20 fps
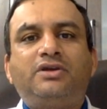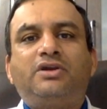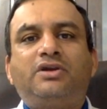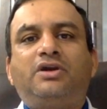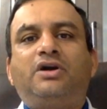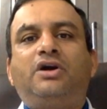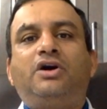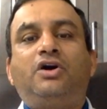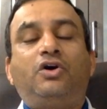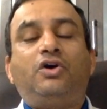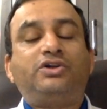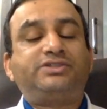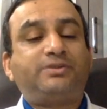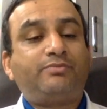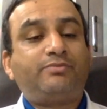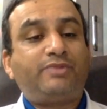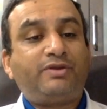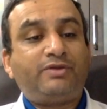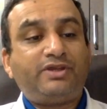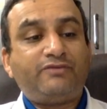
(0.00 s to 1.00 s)
or
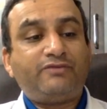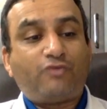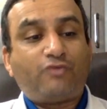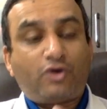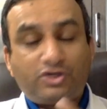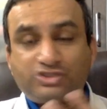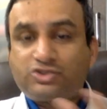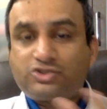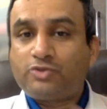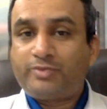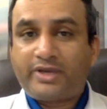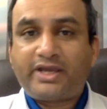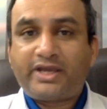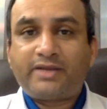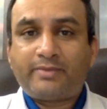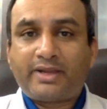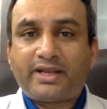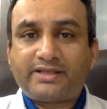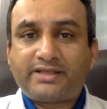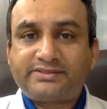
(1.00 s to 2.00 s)
somebody wants to
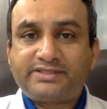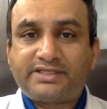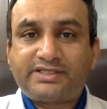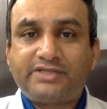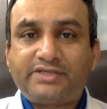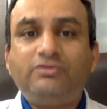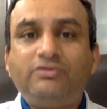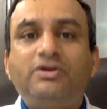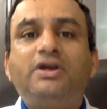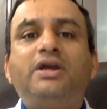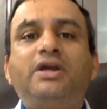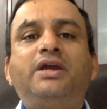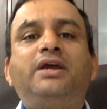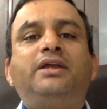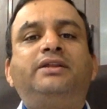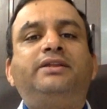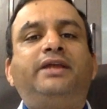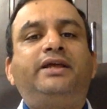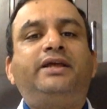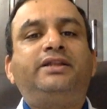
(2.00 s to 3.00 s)
become an assertive,
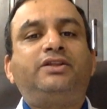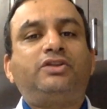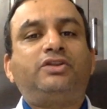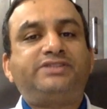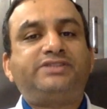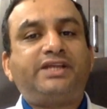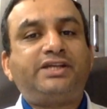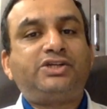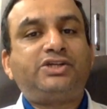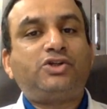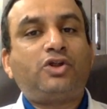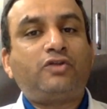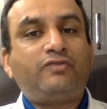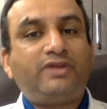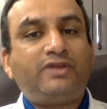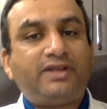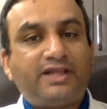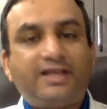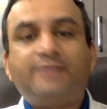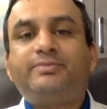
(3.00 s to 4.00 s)
then centaur
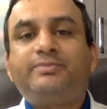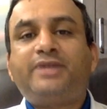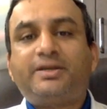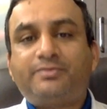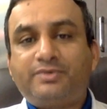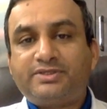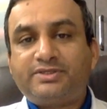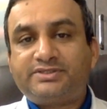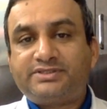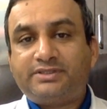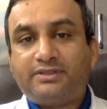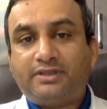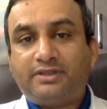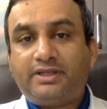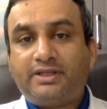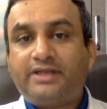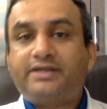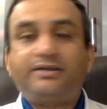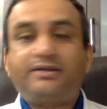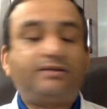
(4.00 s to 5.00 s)
will help that person.
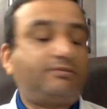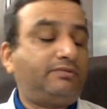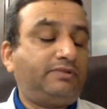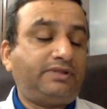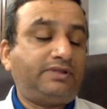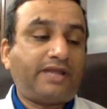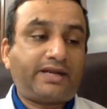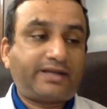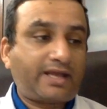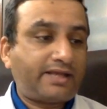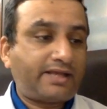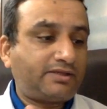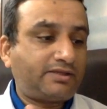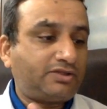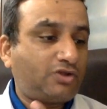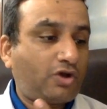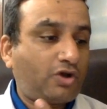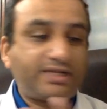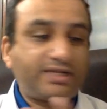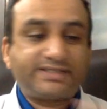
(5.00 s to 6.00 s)
Let that
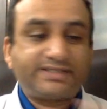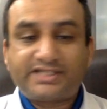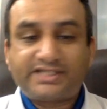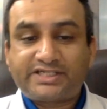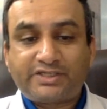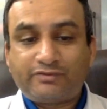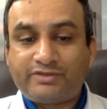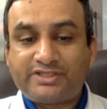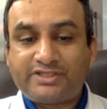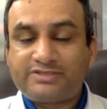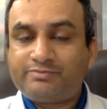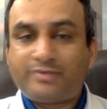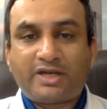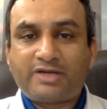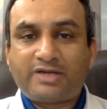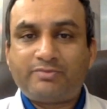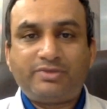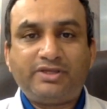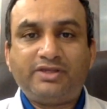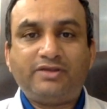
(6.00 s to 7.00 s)
non-assertiveness
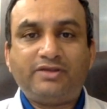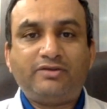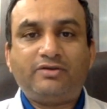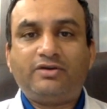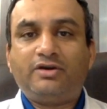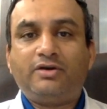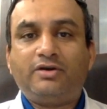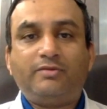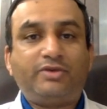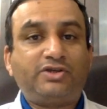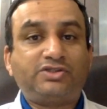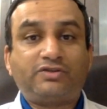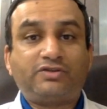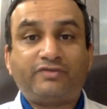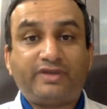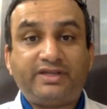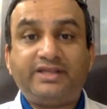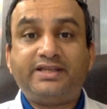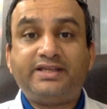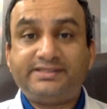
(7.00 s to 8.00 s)
might be because of
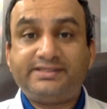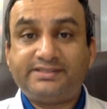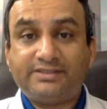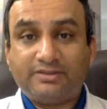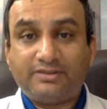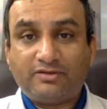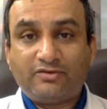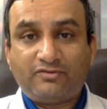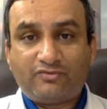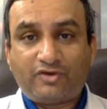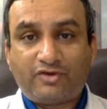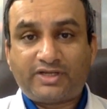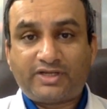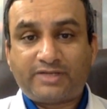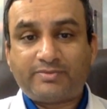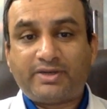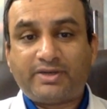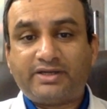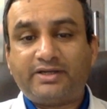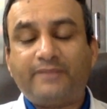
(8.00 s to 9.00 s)
any reason for
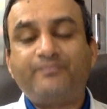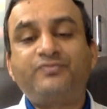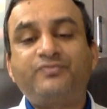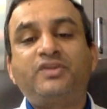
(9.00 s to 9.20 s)
that matter.